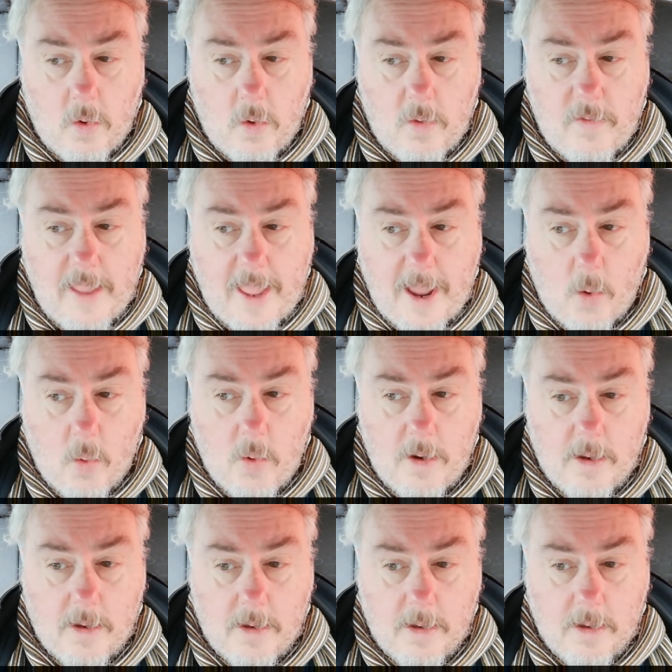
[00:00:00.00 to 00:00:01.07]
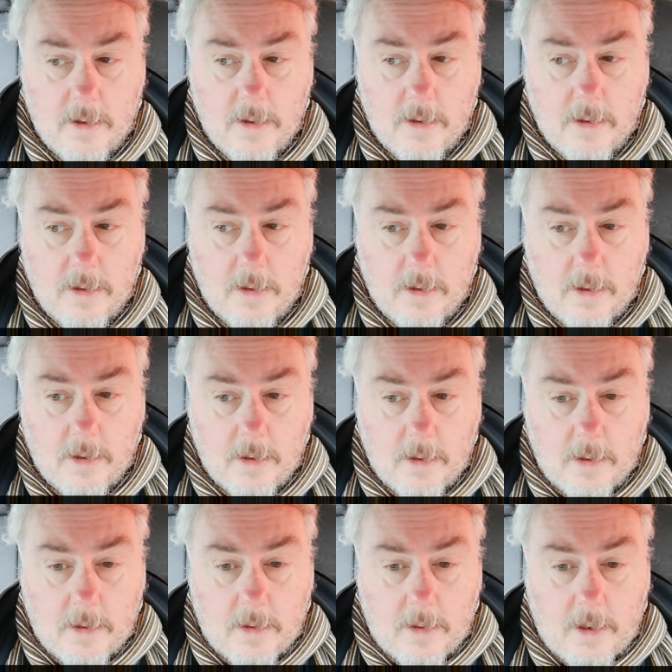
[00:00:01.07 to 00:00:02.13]
Now,
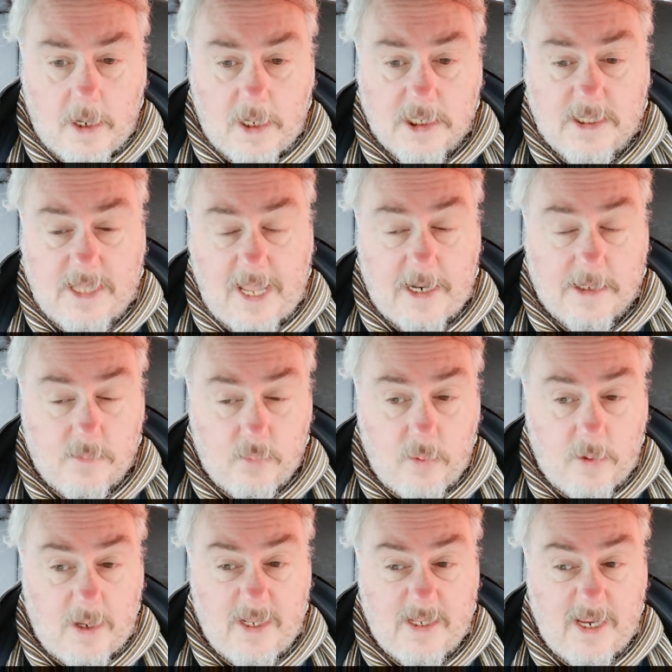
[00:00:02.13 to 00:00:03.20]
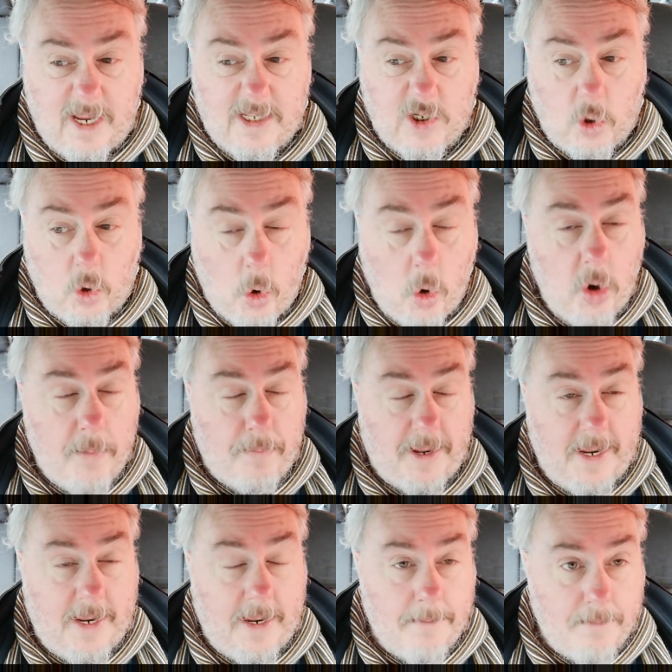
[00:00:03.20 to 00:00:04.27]
it could
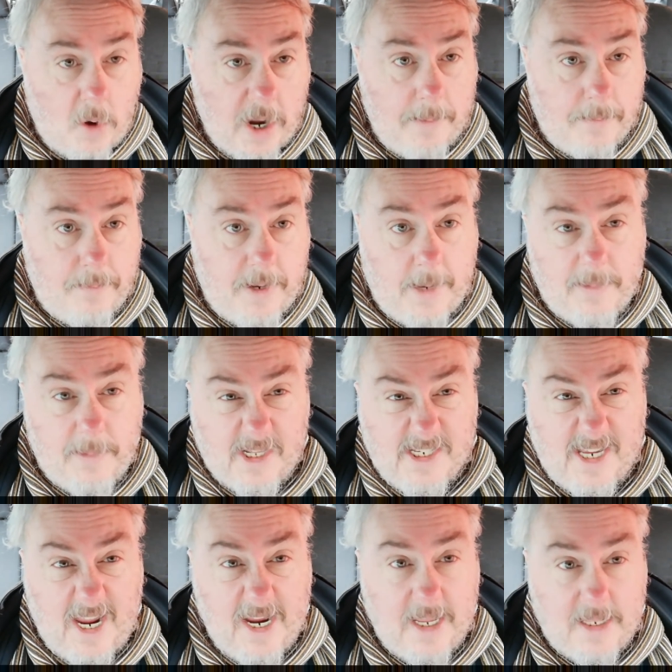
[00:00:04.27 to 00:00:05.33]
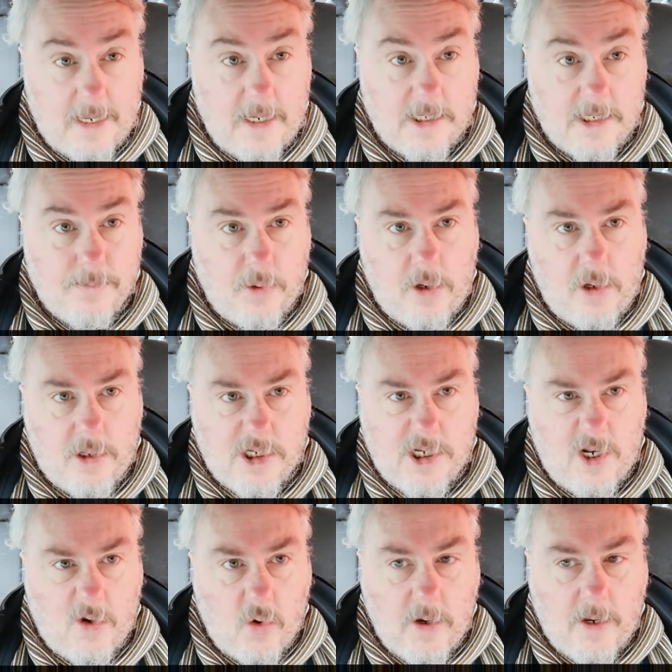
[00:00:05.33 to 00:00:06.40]
be, might be, I'm not saying it is, but
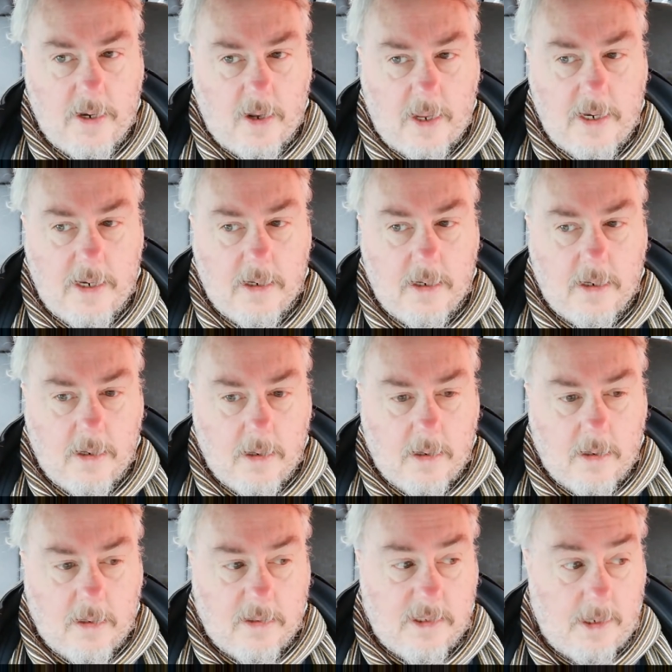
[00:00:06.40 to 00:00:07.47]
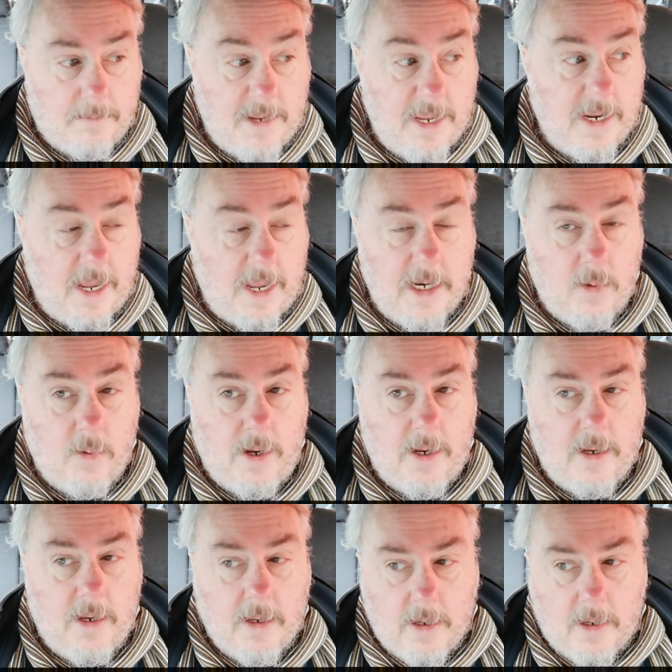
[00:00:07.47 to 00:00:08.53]
it's looking like, to me
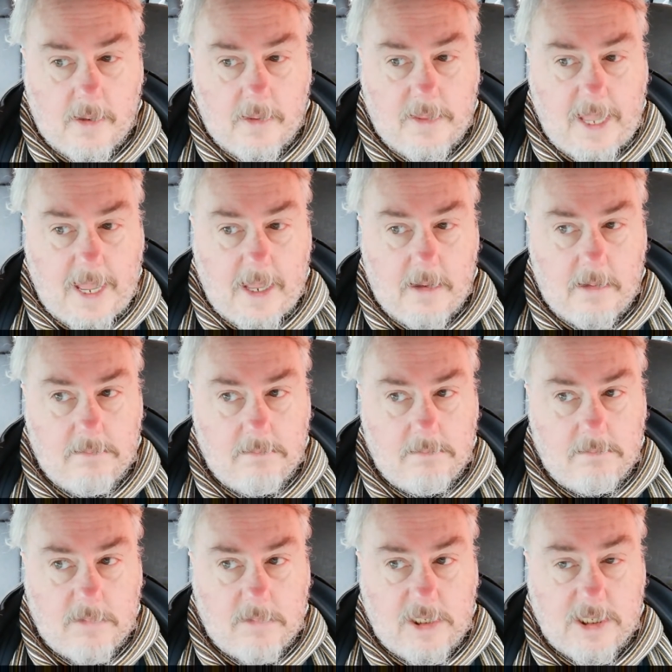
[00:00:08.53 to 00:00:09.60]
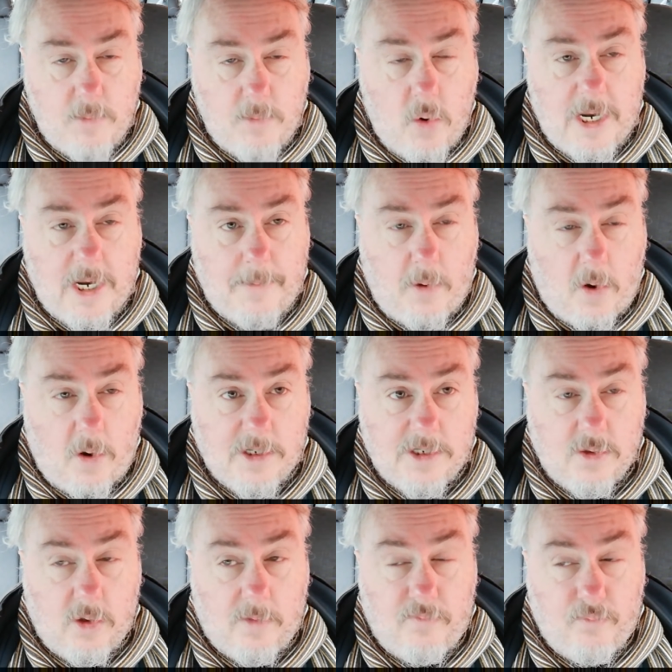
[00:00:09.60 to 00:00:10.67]
anyway, that this
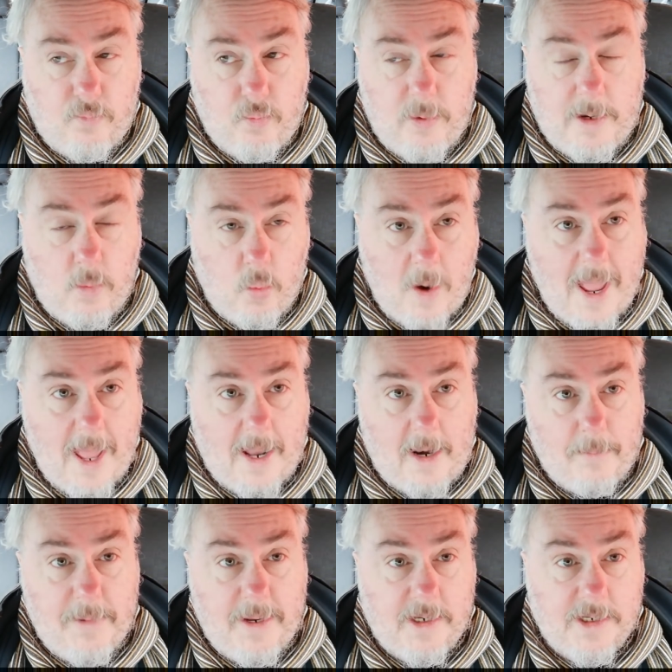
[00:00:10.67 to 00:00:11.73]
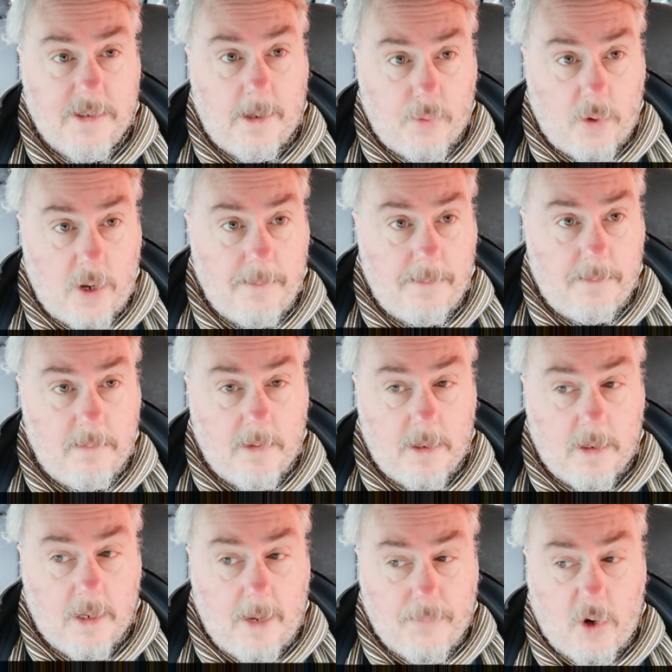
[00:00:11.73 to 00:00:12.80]
monkeypox could be well be a prime
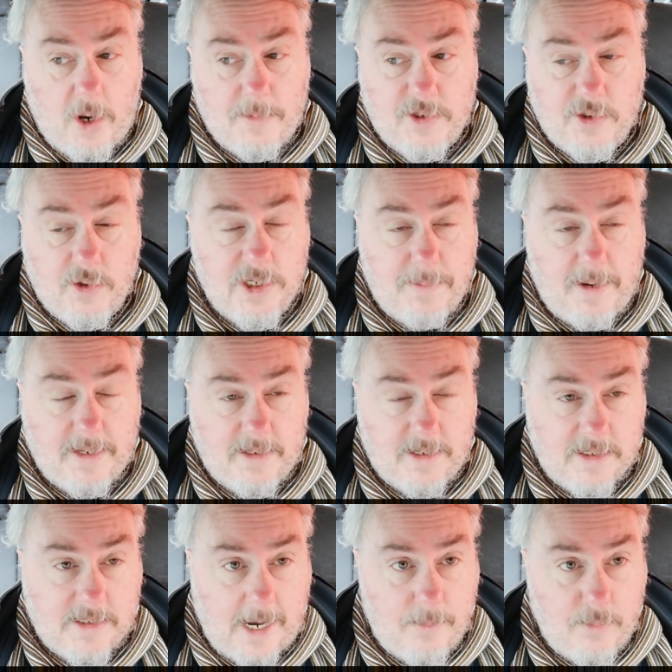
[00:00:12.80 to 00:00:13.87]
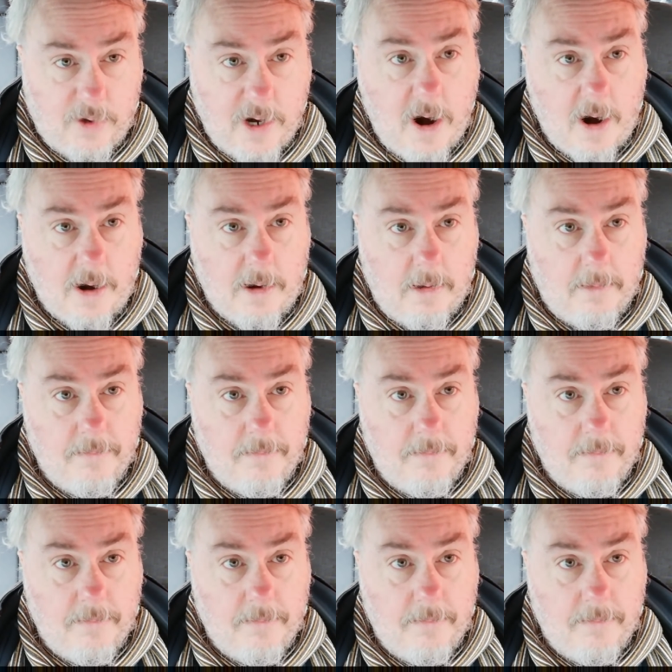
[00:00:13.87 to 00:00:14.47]
suspect in the same regard,